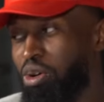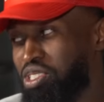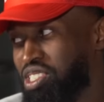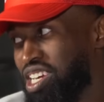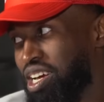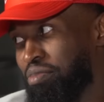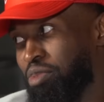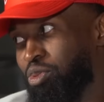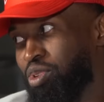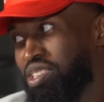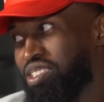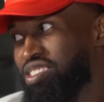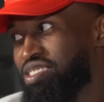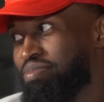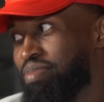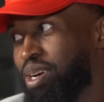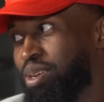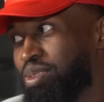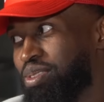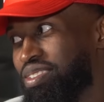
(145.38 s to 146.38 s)
I was coming with the
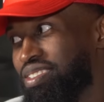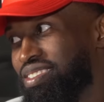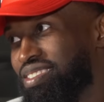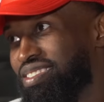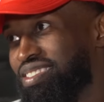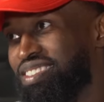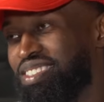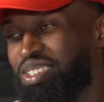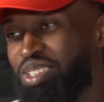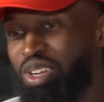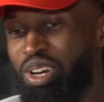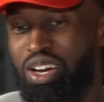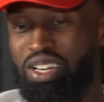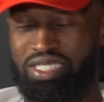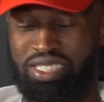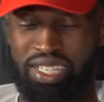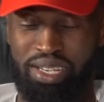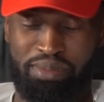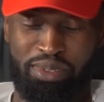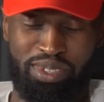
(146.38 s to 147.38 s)
yes. Smoke. You know I
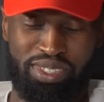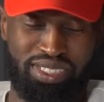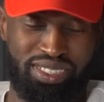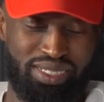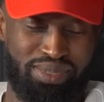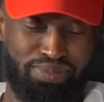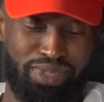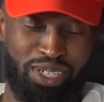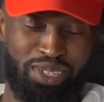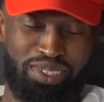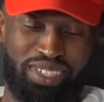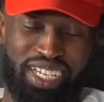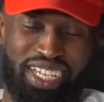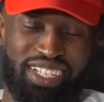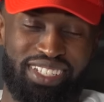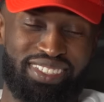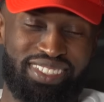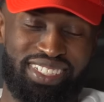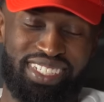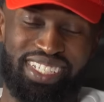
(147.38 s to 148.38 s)
was coming with the smoke,
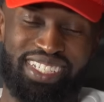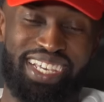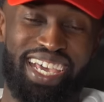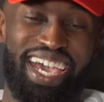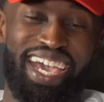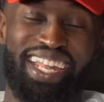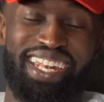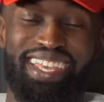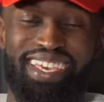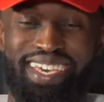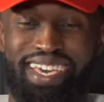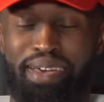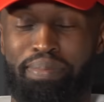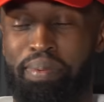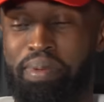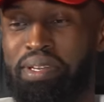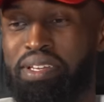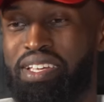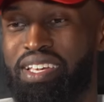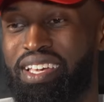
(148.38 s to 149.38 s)
and it had to
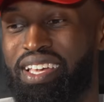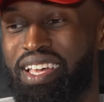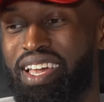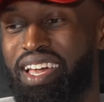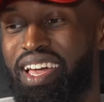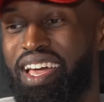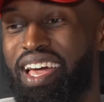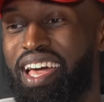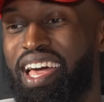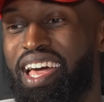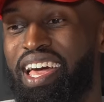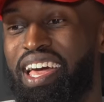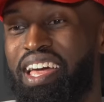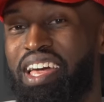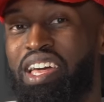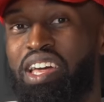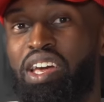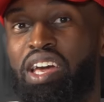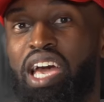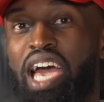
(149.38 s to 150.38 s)
happen. Yeah.
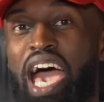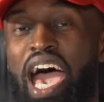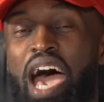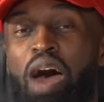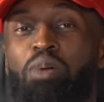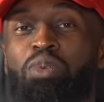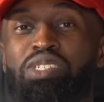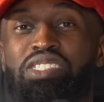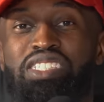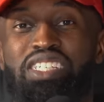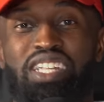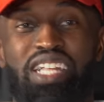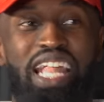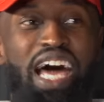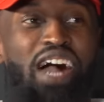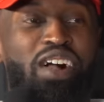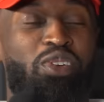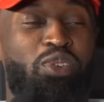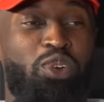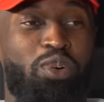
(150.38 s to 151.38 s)
How was the
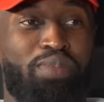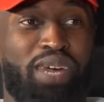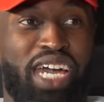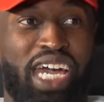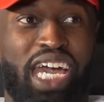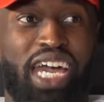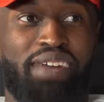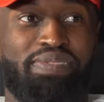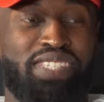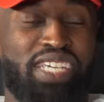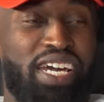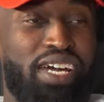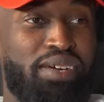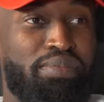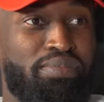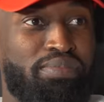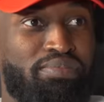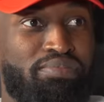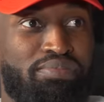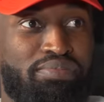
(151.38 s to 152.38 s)
locker room at
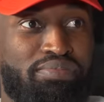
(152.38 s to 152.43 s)
halftime?